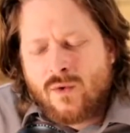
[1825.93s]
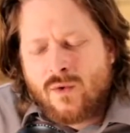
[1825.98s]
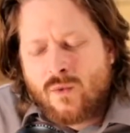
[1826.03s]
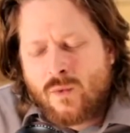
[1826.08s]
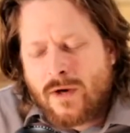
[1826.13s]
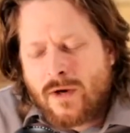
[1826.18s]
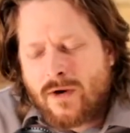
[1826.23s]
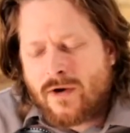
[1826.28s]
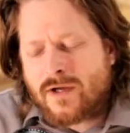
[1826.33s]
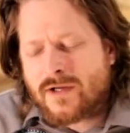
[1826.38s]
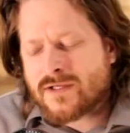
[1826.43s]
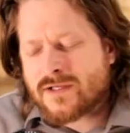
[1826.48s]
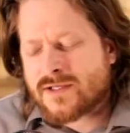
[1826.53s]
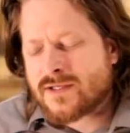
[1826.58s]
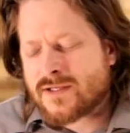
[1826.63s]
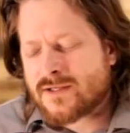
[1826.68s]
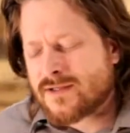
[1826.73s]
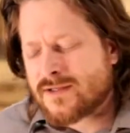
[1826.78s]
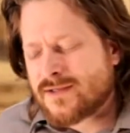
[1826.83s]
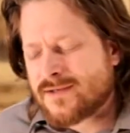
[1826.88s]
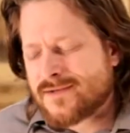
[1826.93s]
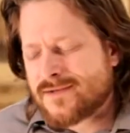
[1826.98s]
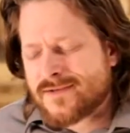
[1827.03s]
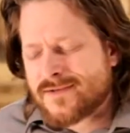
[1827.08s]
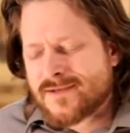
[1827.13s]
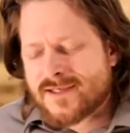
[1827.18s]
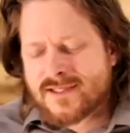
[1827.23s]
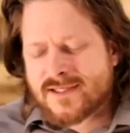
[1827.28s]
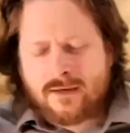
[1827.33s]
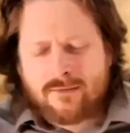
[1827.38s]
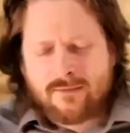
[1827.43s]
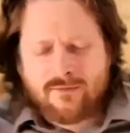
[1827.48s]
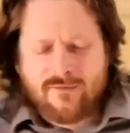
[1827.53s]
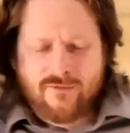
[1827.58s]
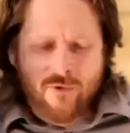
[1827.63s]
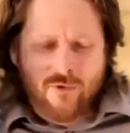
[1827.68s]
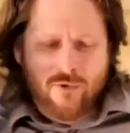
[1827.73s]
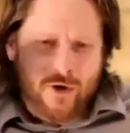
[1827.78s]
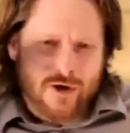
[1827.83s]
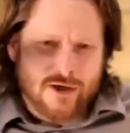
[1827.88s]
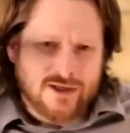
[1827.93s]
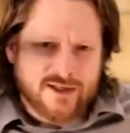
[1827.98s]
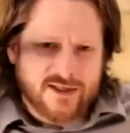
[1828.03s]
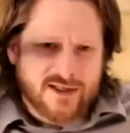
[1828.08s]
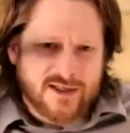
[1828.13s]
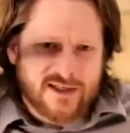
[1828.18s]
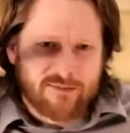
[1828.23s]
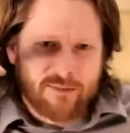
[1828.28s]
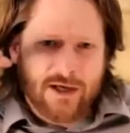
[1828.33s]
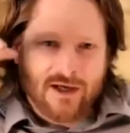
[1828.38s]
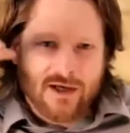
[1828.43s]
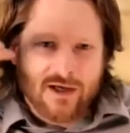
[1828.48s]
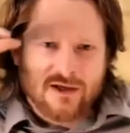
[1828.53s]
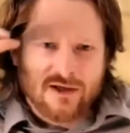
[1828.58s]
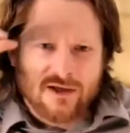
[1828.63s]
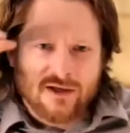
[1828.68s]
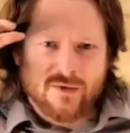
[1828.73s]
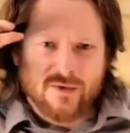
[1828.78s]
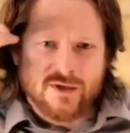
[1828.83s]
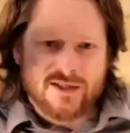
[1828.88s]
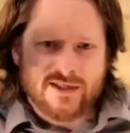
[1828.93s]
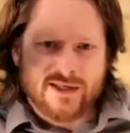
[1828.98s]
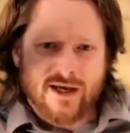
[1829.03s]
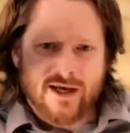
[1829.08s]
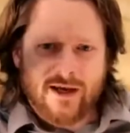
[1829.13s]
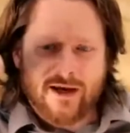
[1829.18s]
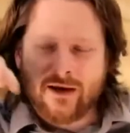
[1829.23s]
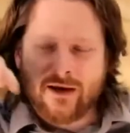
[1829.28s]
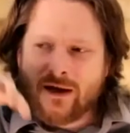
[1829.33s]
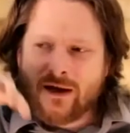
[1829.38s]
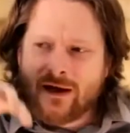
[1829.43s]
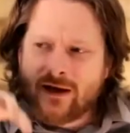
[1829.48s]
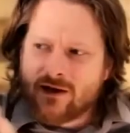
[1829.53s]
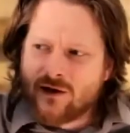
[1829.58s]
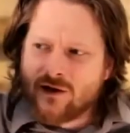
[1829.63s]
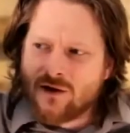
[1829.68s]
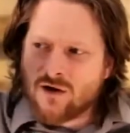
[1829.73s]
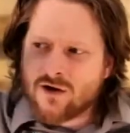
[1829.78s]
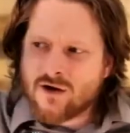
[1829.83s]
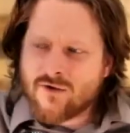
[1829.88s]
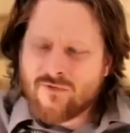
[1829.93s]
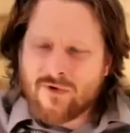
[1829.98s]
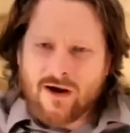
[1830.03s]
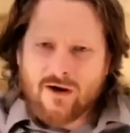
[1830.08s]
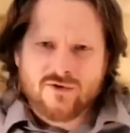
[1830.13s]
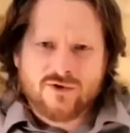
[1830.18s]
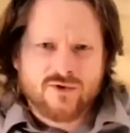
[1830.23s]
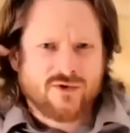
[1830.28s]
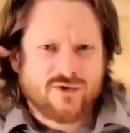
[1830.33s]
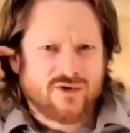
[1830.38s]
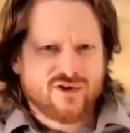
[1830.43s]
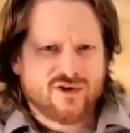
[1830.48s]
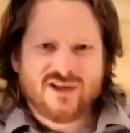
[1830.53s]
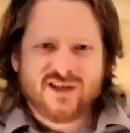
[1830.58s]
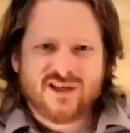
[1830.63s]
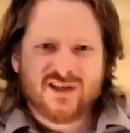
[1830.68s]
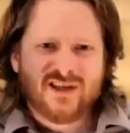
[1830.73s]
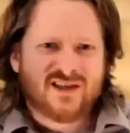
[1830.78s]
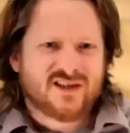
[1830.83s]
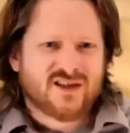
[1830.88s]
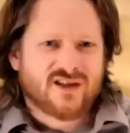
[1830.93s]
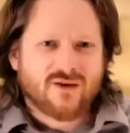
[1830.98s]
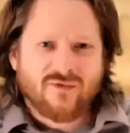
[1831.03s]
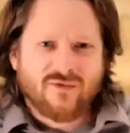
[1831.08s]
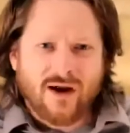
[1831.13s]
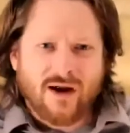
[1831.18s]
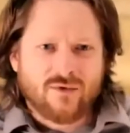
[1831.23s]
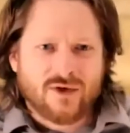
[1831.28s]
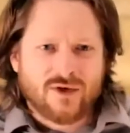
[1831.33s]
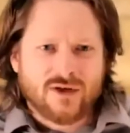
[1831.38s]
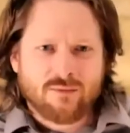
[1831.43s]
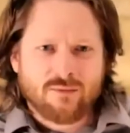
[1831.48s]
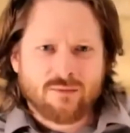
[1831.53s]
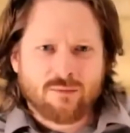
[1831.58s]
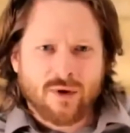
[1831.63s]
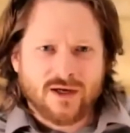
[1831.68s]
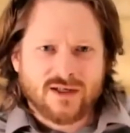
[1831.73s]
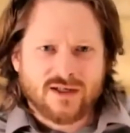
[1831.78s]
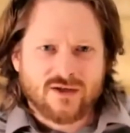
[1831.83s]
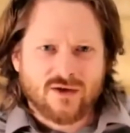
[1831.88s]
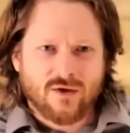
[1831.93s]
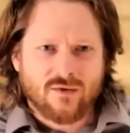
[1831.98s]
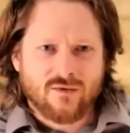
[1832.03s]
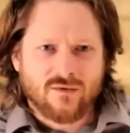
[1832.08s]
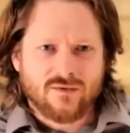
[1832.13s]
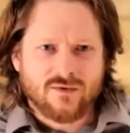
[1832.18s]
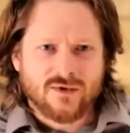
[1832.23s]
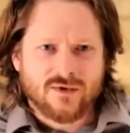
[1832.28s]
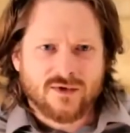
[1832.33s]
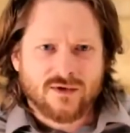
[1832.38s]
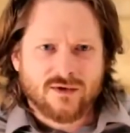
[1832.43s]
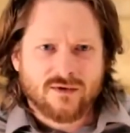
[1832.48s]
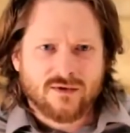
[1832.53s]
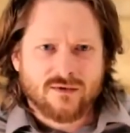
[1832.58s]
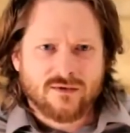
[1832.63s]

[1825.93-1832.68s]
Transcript: Where is some voice speaking to you and saying, look around you, you're just surrounded by stones?